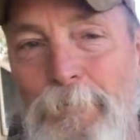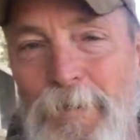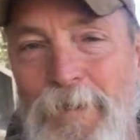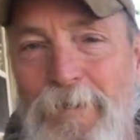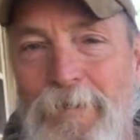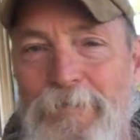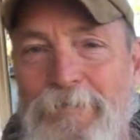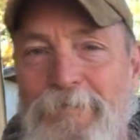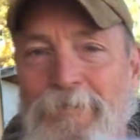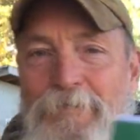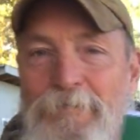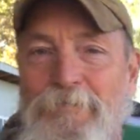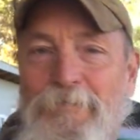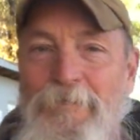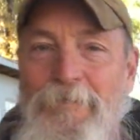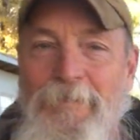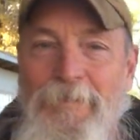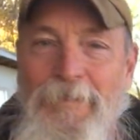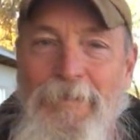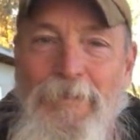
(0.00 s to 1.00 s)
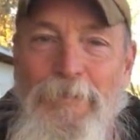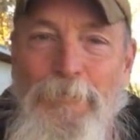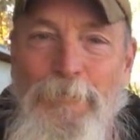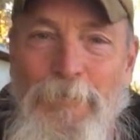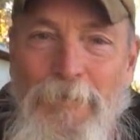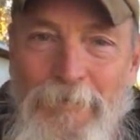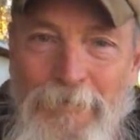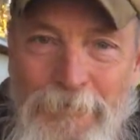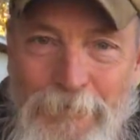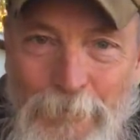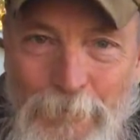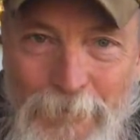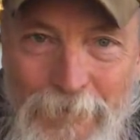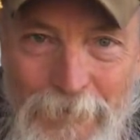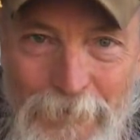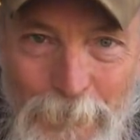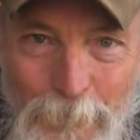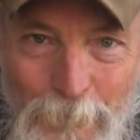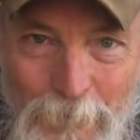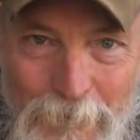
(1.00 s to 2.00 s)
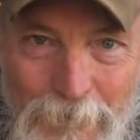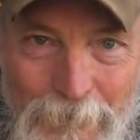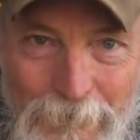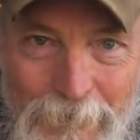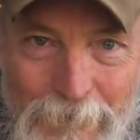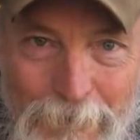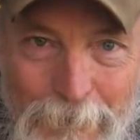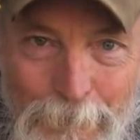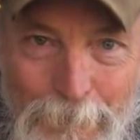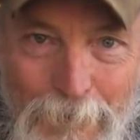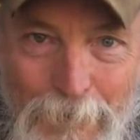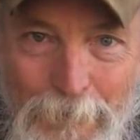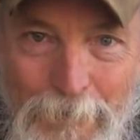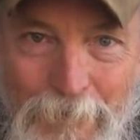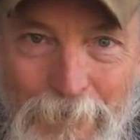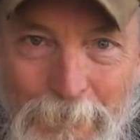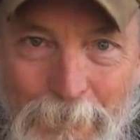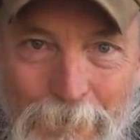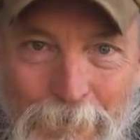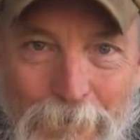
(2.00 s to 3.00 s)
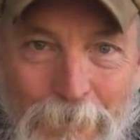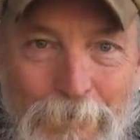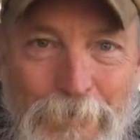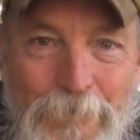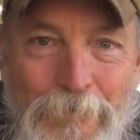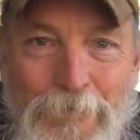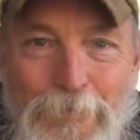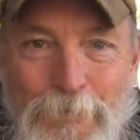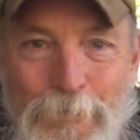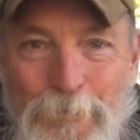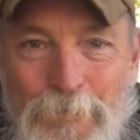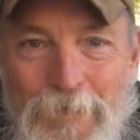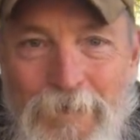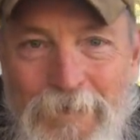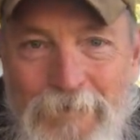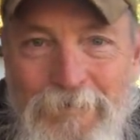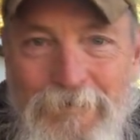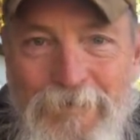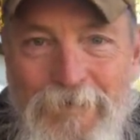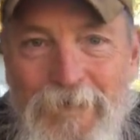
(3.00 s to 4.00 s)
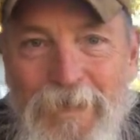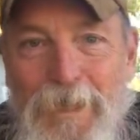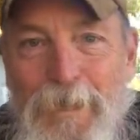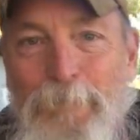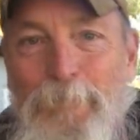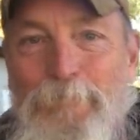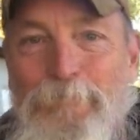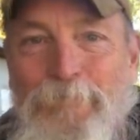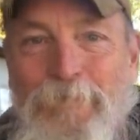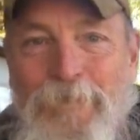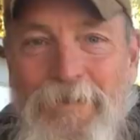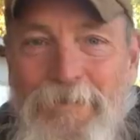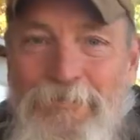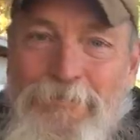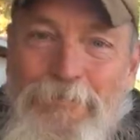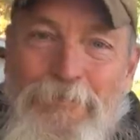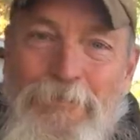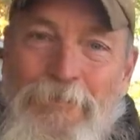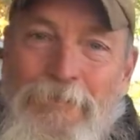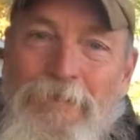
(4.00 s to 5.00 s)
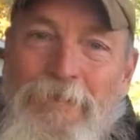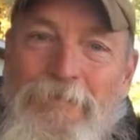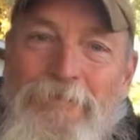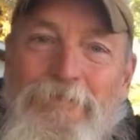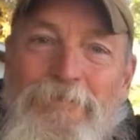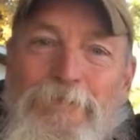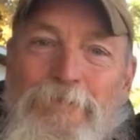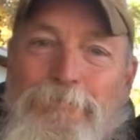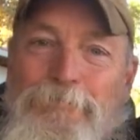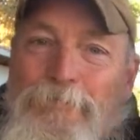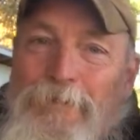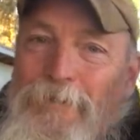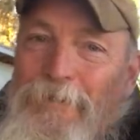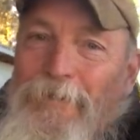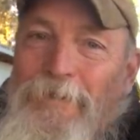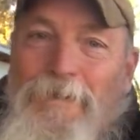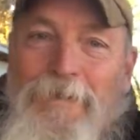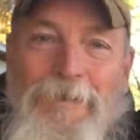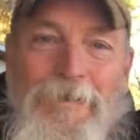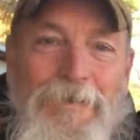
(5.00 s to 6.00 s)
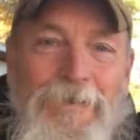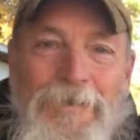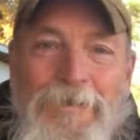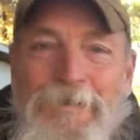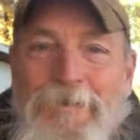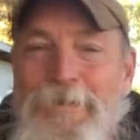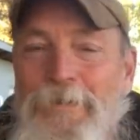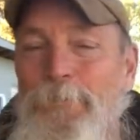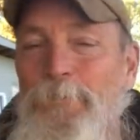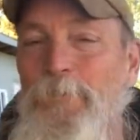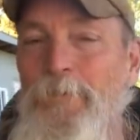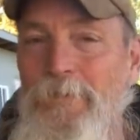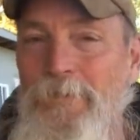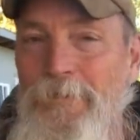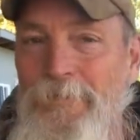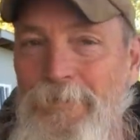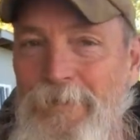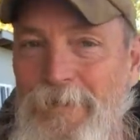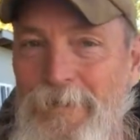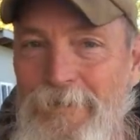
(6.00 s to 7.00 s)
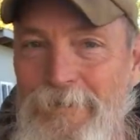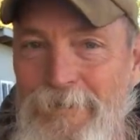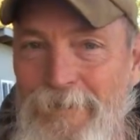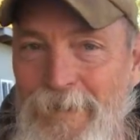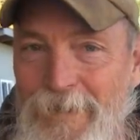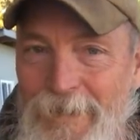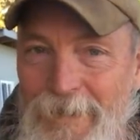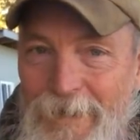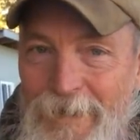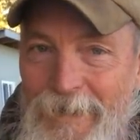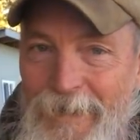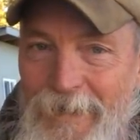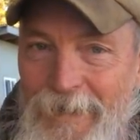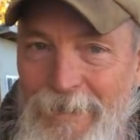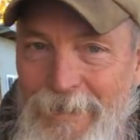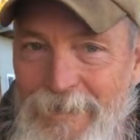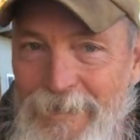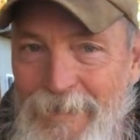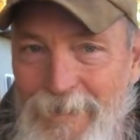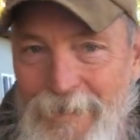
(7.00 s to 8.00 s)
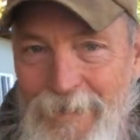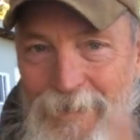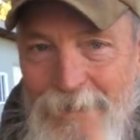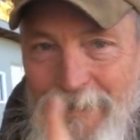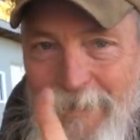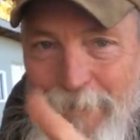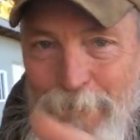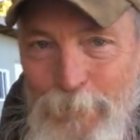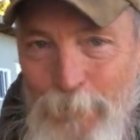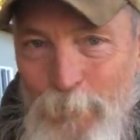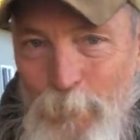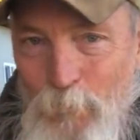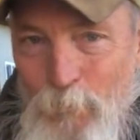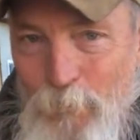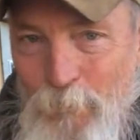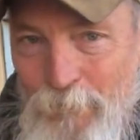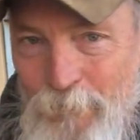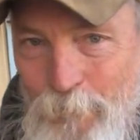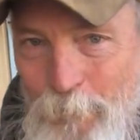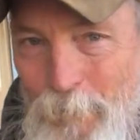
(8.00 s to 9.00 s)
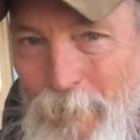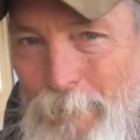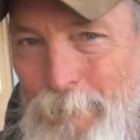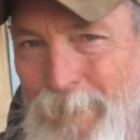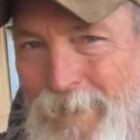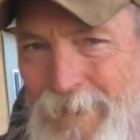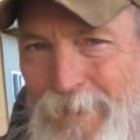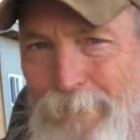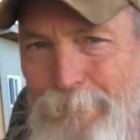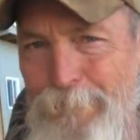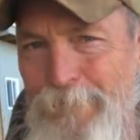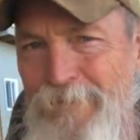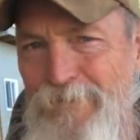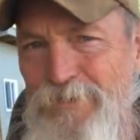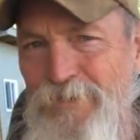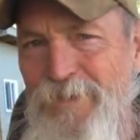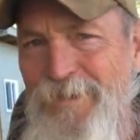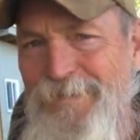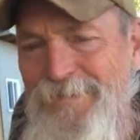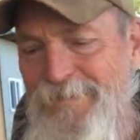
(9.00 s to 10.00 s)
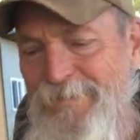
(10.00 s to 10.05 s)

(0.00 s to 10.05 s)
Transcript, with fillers: Because here's the thing, guerrillas don't get to walk around in public with all their gewgaws and camouflage and all that stuff on uh, and walk around. They gotta hide, they gotta go swim like a fish in the